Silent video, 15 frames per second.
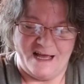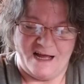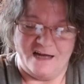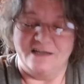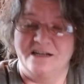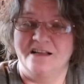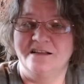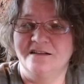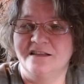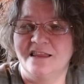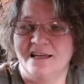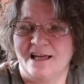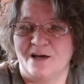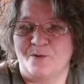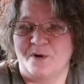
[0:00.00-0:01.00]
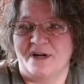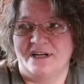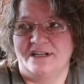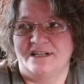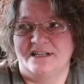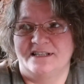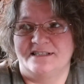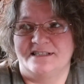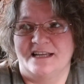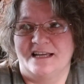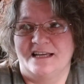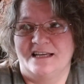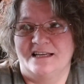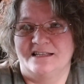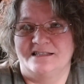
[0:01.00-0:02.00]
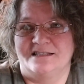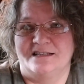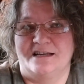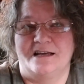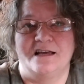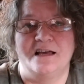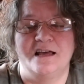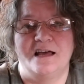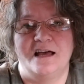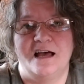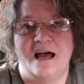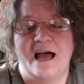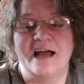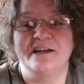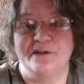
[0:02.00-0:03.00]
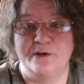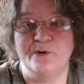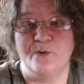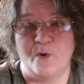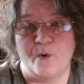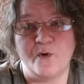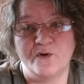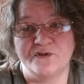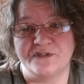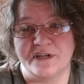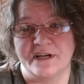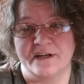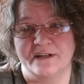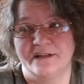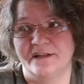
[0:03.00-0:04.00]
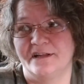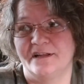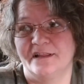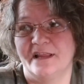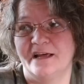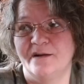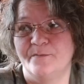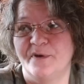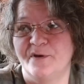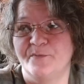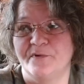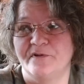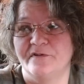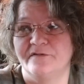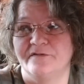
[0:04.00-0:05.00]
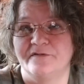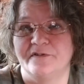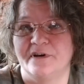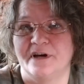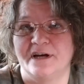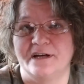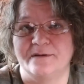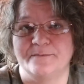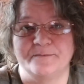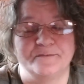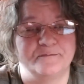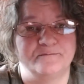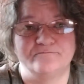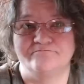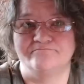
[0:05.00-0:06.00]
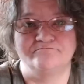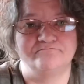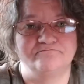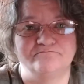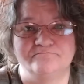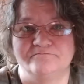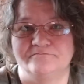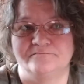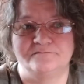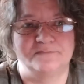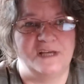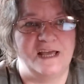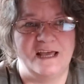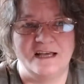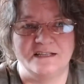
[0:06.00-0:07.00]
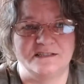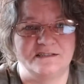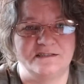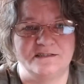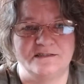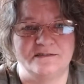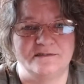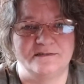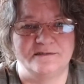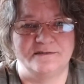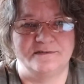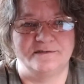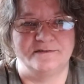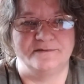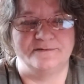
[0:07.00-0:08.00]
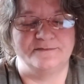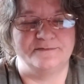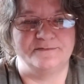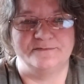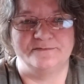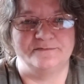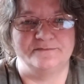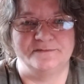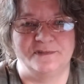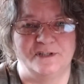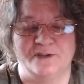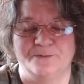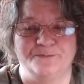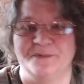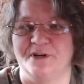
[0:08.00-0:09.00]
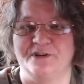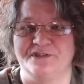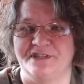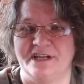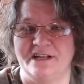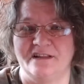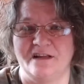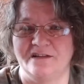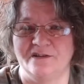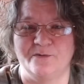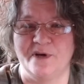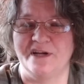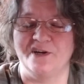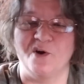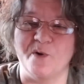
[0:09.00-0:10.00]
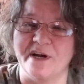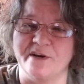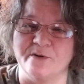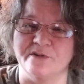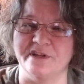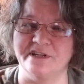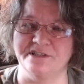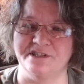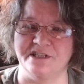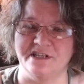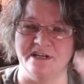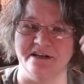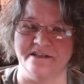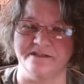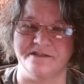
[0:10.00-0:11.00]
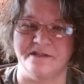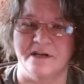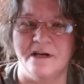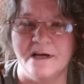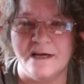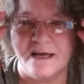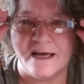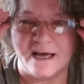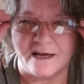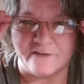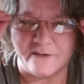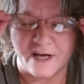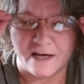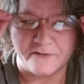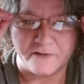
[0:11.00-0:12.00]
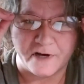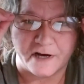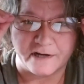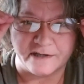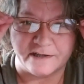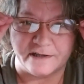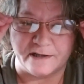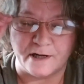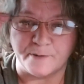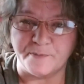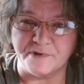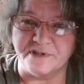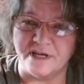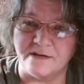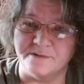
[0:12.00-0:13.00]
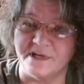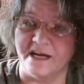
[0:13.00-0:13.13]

Another thing I wanted to say is I do wholesale. A lot of people have asked or said along the way, no, I don't think she does. I've caught it a couple times.